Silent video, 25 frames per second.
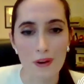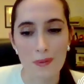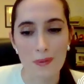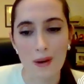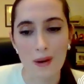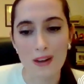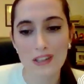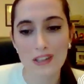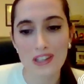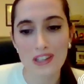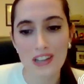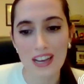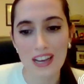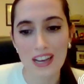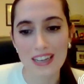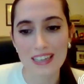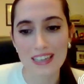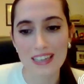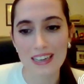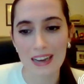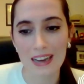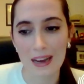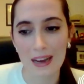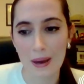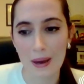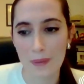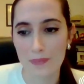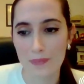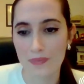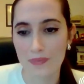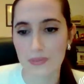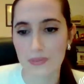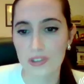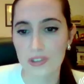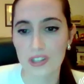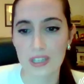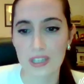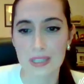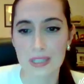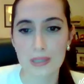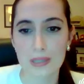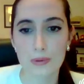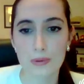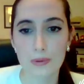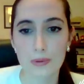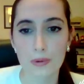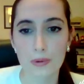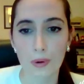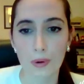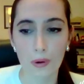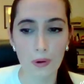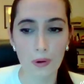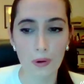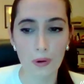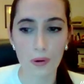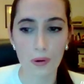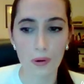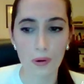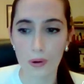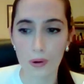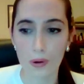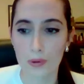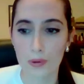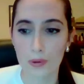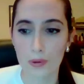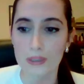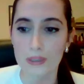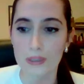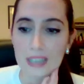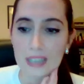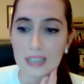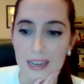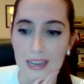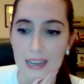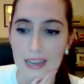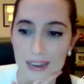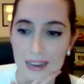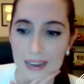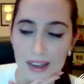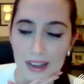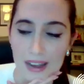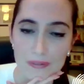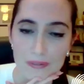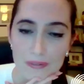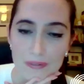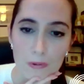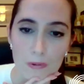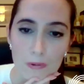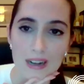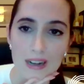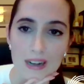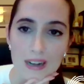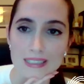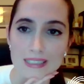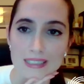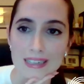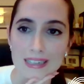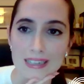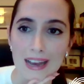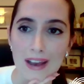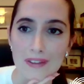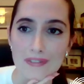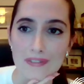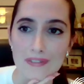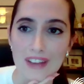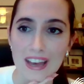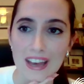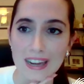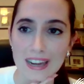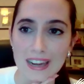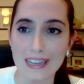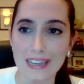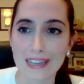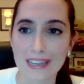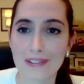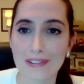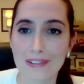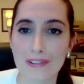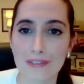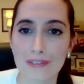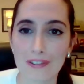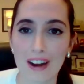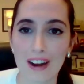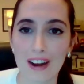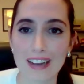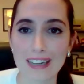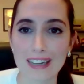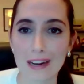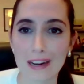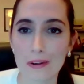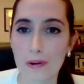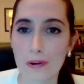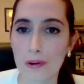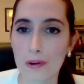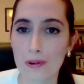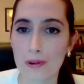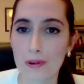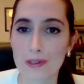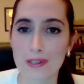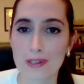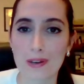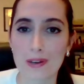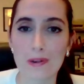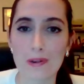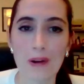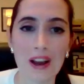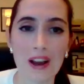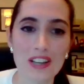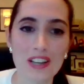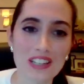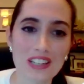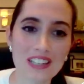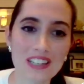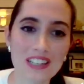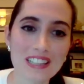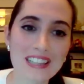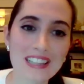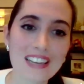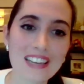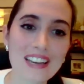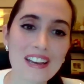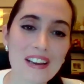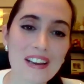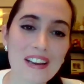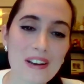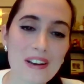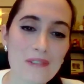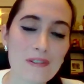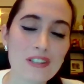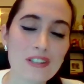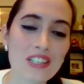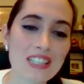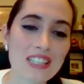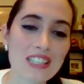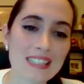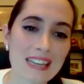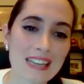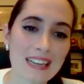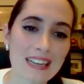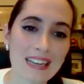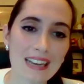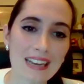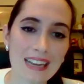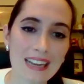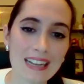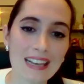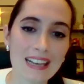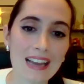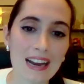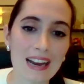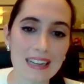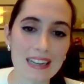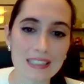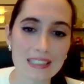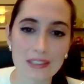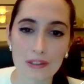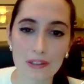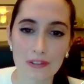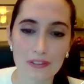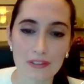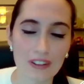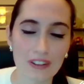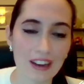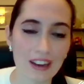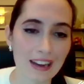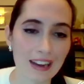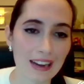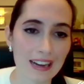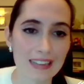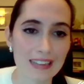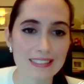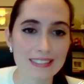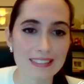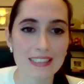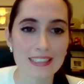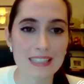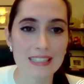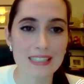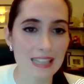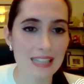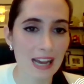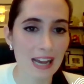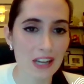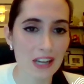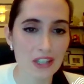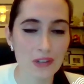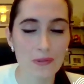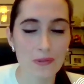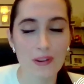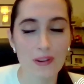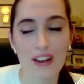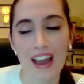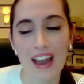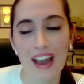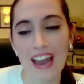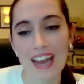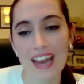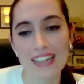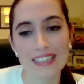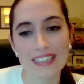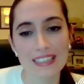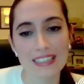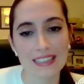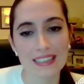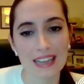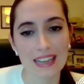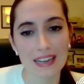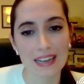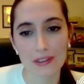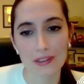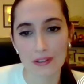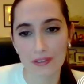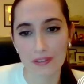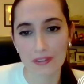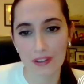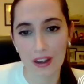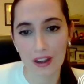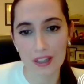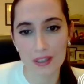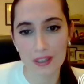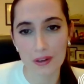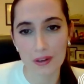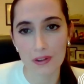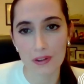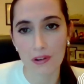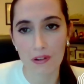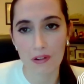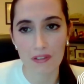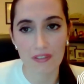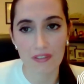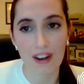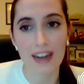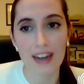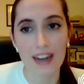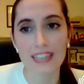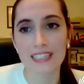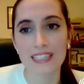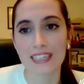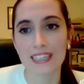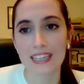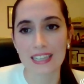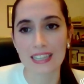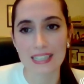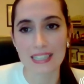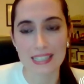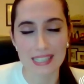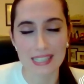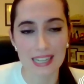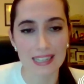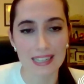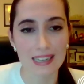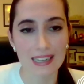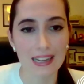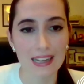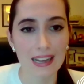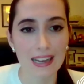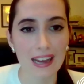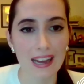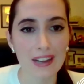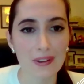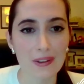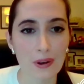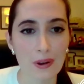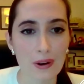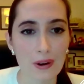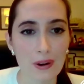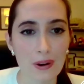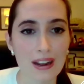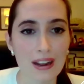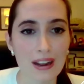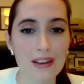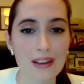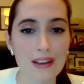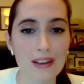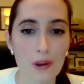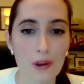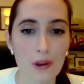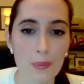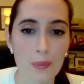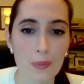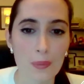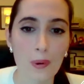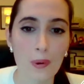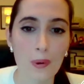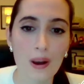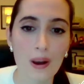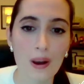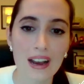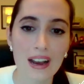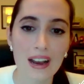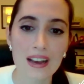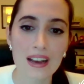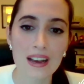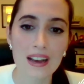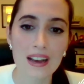you very much. And just to conclude, I have one very final conclusive question, which is like in light of the discussion we had, in light of your findings and your book,